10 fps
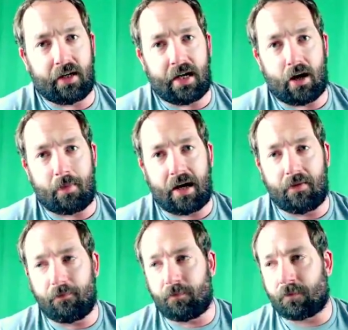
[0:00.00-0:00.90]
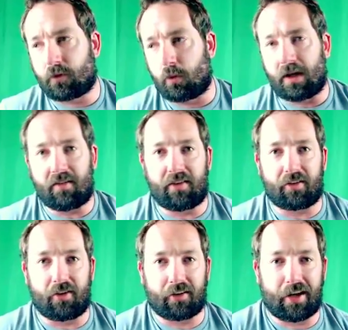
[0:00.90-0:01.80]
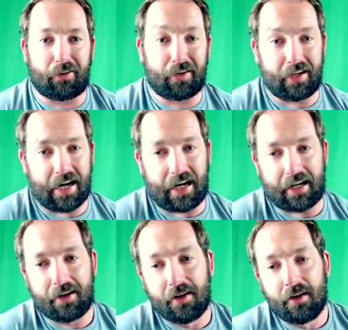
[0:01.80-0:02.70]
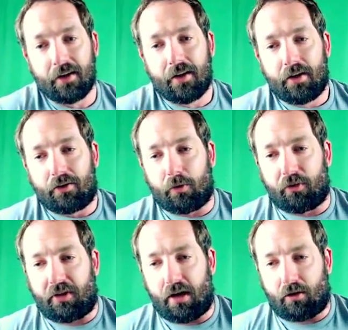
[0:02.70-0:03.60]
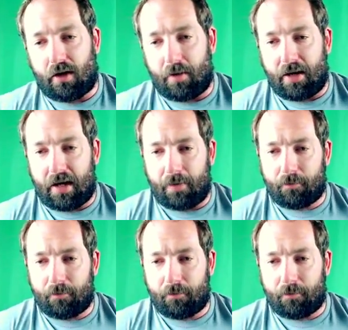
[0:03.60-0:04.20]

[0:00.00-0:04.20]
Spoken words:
And now I'm at 2,600 calories a day dieting. So we'll see how crabby I am.